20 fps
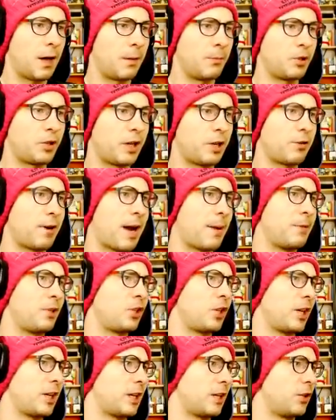Um, should I grab a
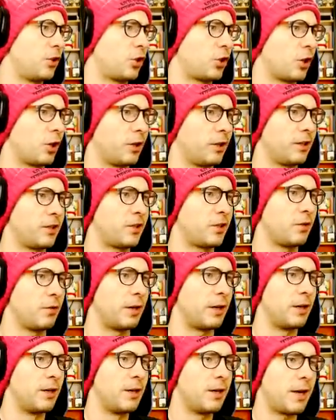chicken? Sure, let's
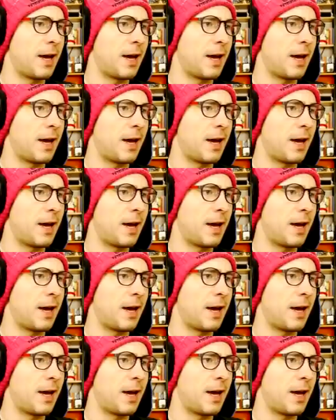do it.